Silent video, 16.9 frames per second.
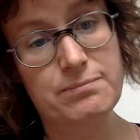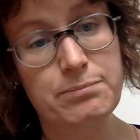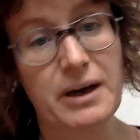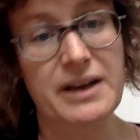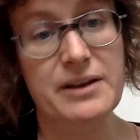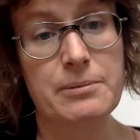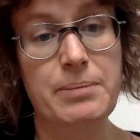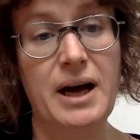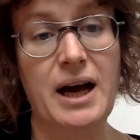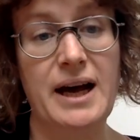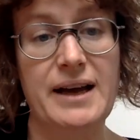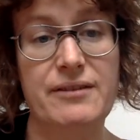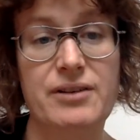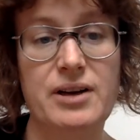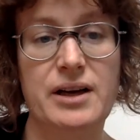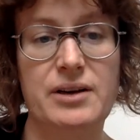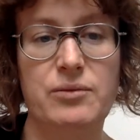by the by,
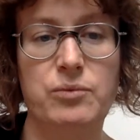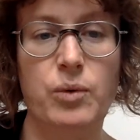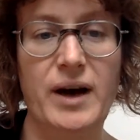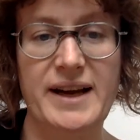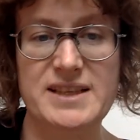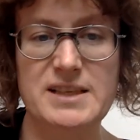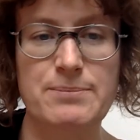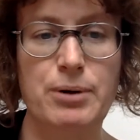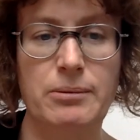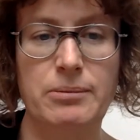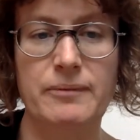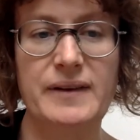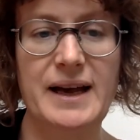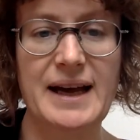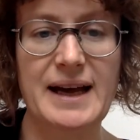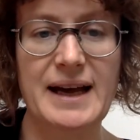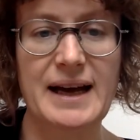of kind of why it's a problem
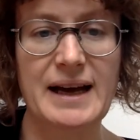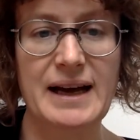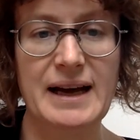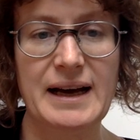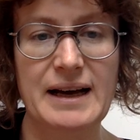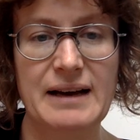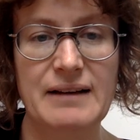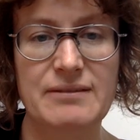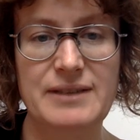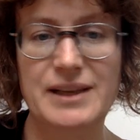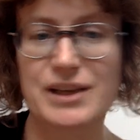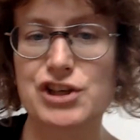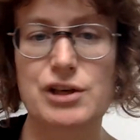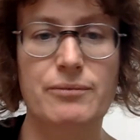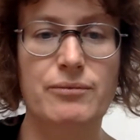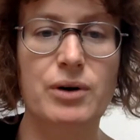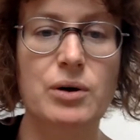to have
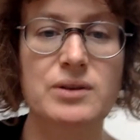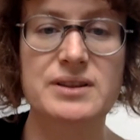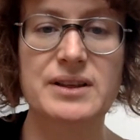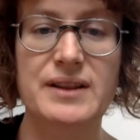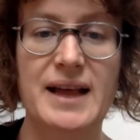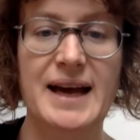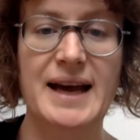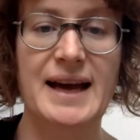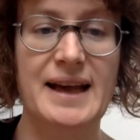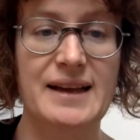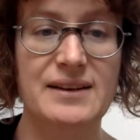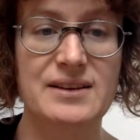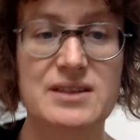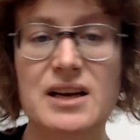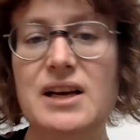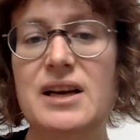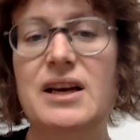leadership roles in the
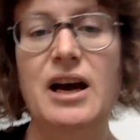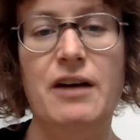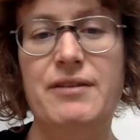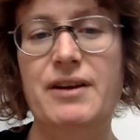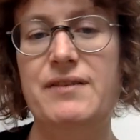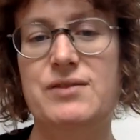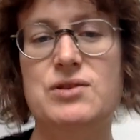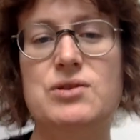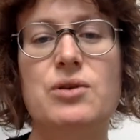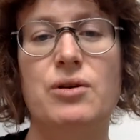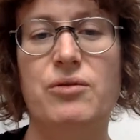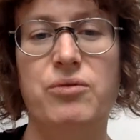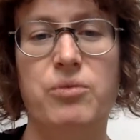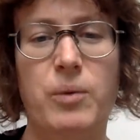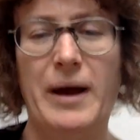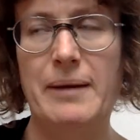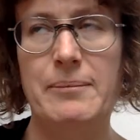hands of even sort
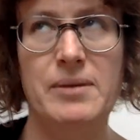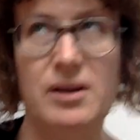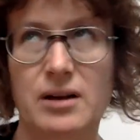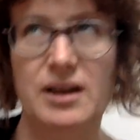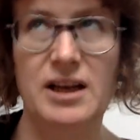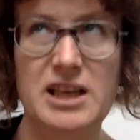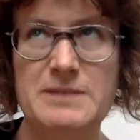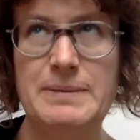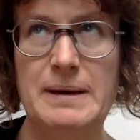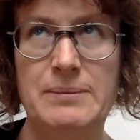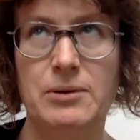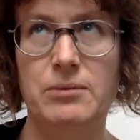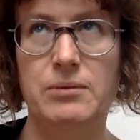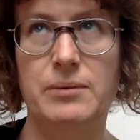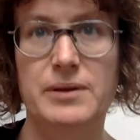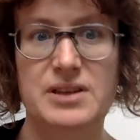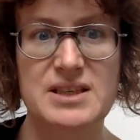of white middle-class
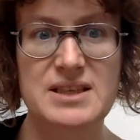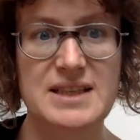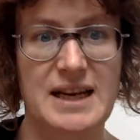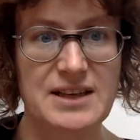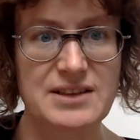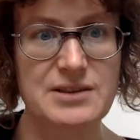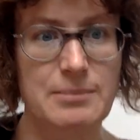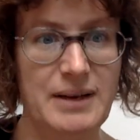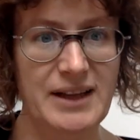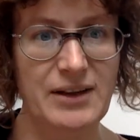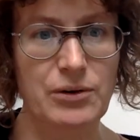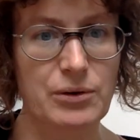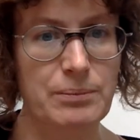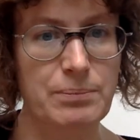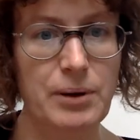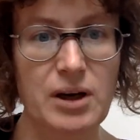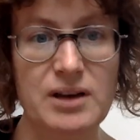people with ostensibly
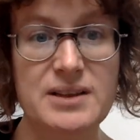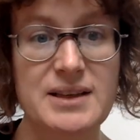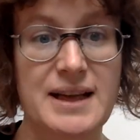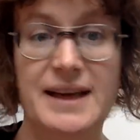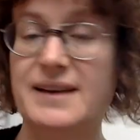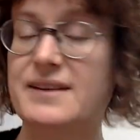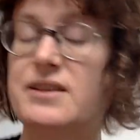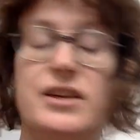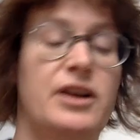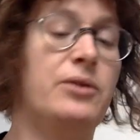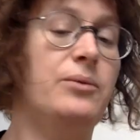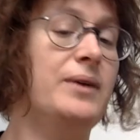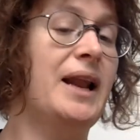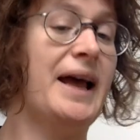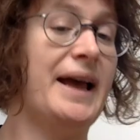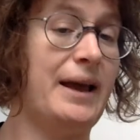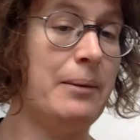good politics, you know,
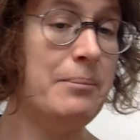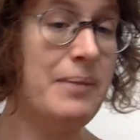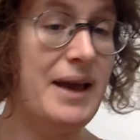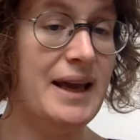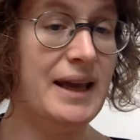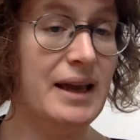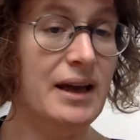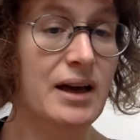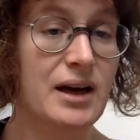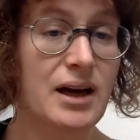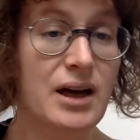like me.